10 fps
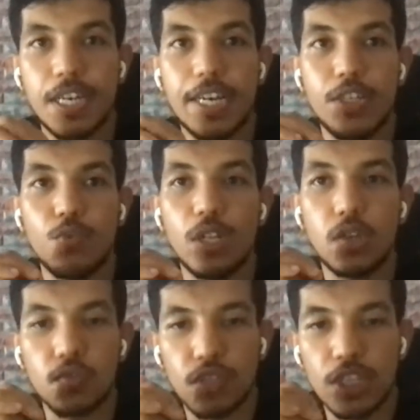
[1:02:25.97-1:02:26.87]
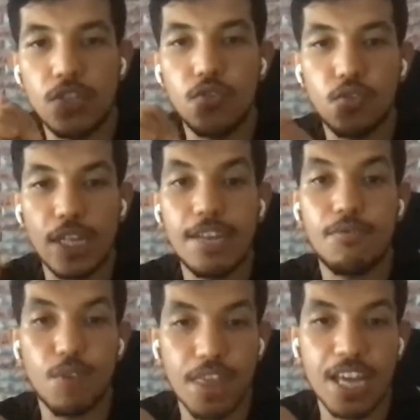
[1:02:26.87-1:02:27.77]
and will continue to
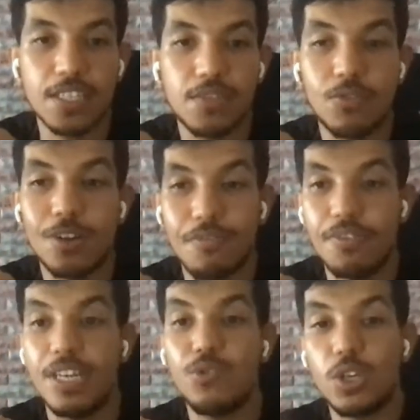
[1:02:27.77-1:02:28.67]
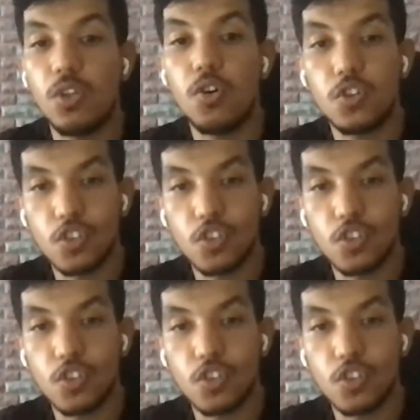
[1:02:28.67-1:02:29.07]
live with us for a very long